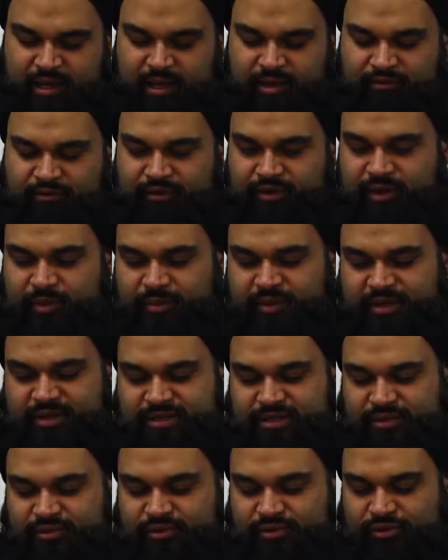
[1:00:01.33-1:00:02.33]
for the
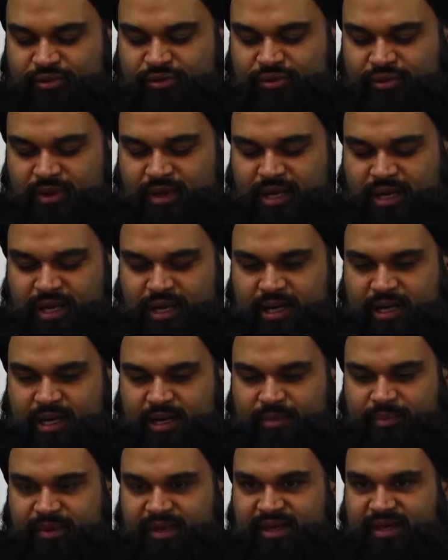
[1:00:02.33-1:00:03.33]
person who
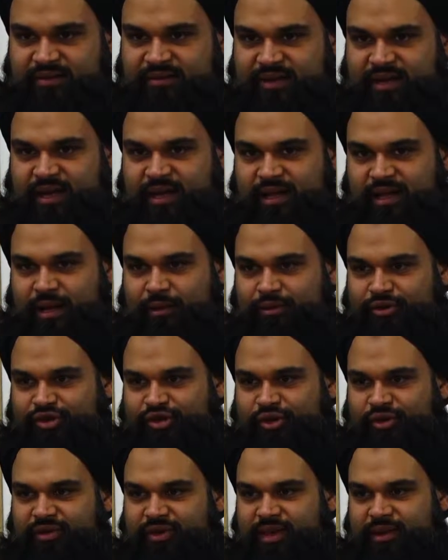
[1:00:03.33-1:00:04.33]
believes that Allah will
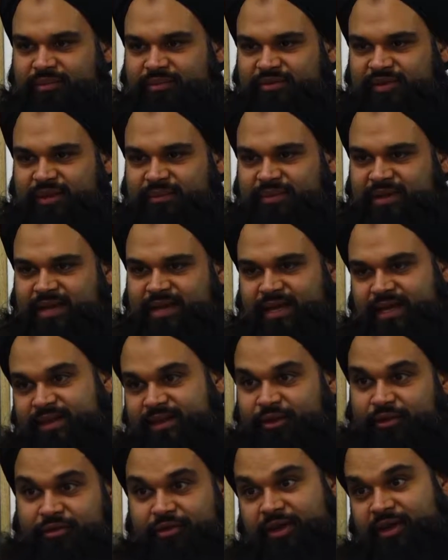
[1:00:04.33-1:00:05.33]
show them something and
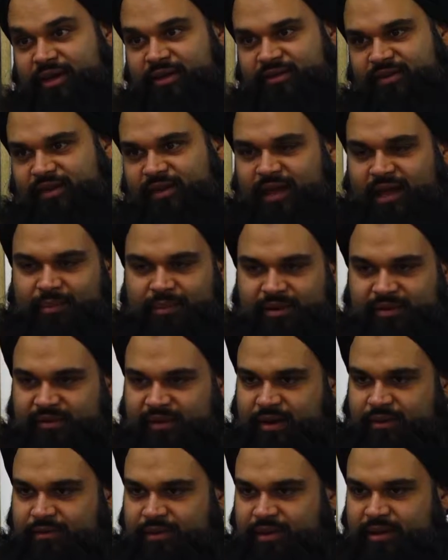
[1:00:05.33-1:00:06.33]
they'll think it's Allah but it's
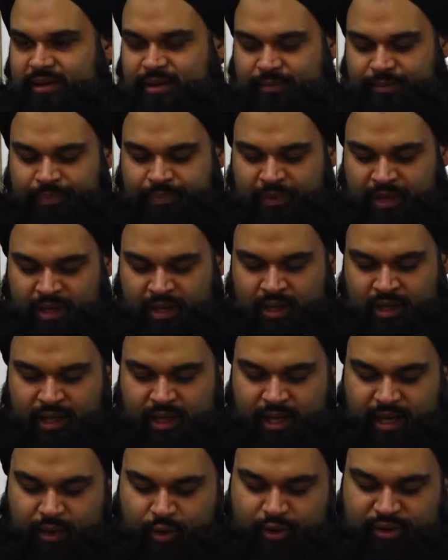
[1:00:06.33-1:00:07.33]
not really Him.
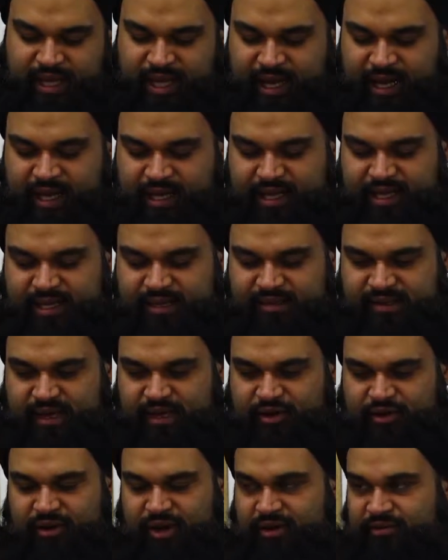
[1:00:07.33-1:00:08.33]
Or that Aqidah is
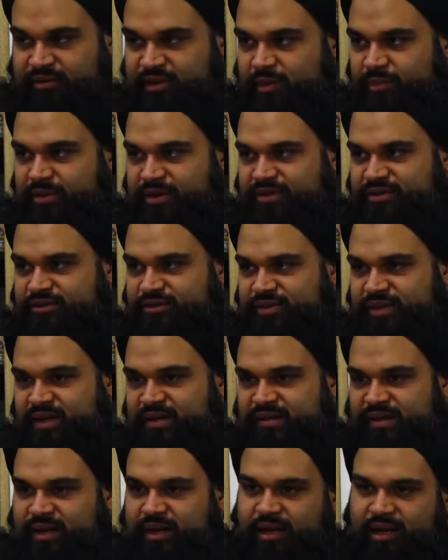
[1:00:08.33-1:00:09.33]
not correct for the person who
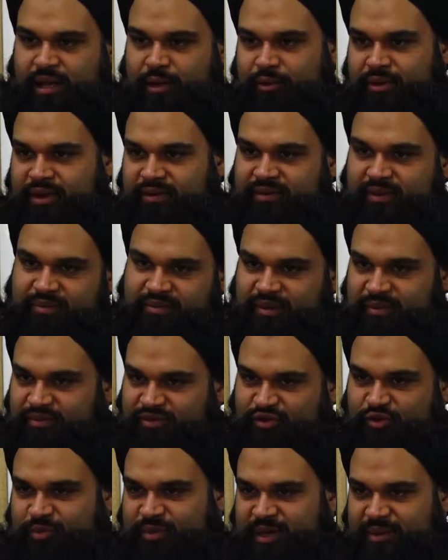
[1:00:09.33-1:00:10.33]
thinks that Allah will give them some
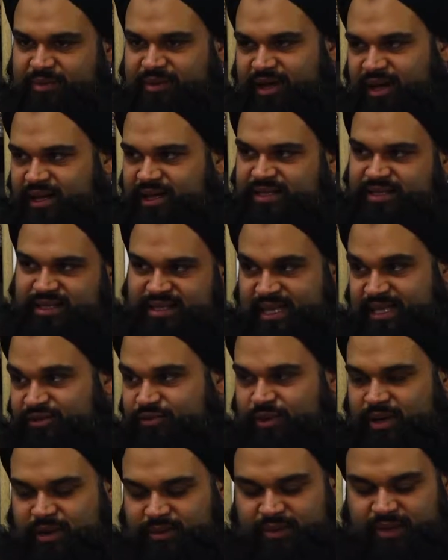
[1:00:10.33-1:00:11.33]
souped up knowledge and
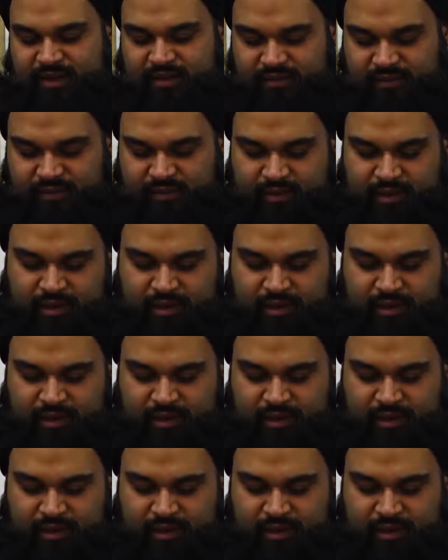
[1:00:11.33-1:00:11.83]
that's what it means.